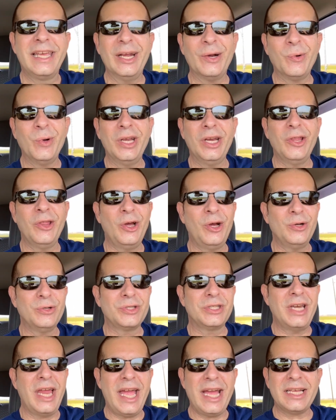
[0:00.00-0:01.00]
Get rid of
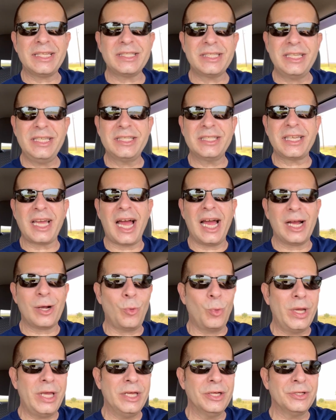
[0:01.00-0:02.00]
those nasty stock
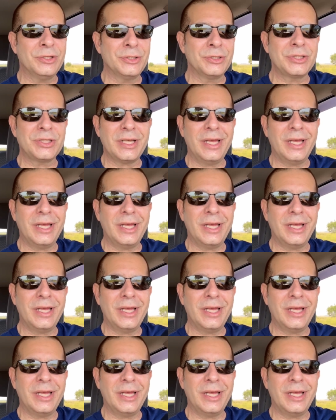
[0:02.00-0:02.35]
wheels